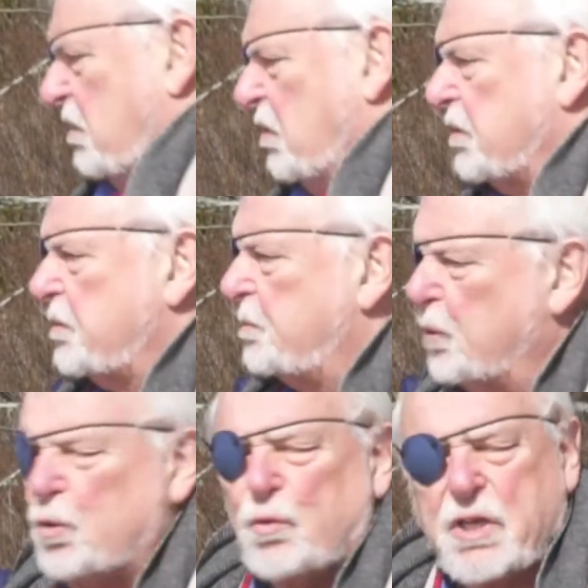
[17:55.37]
or the
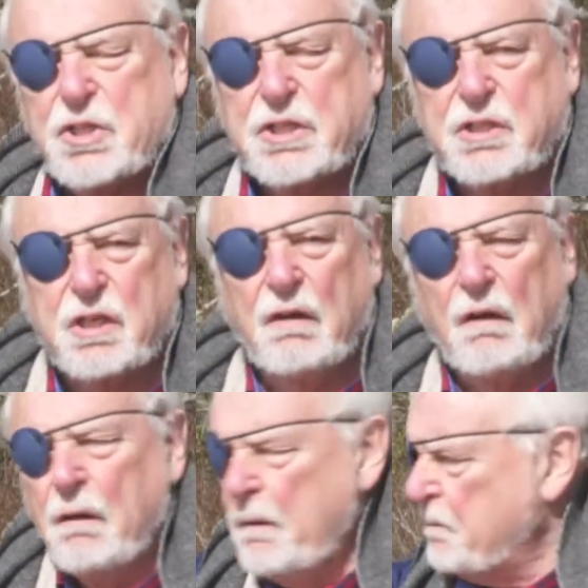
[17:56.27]
bulrushes
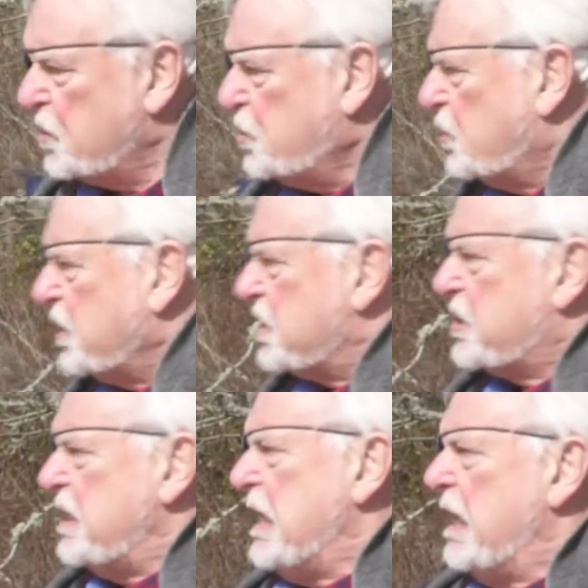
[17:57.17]
that you can
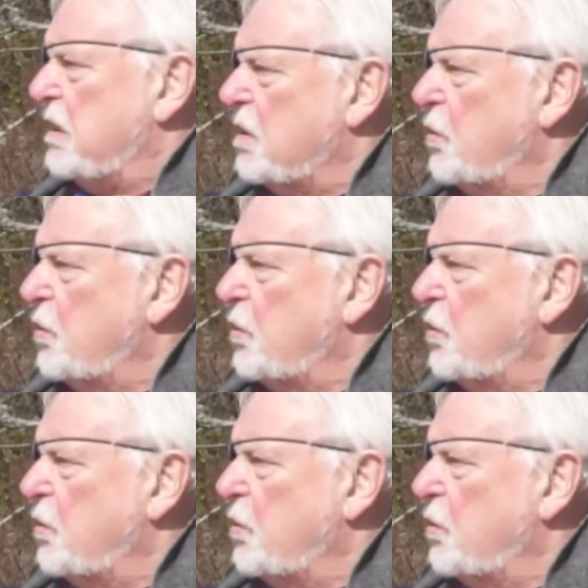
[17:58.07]
see here that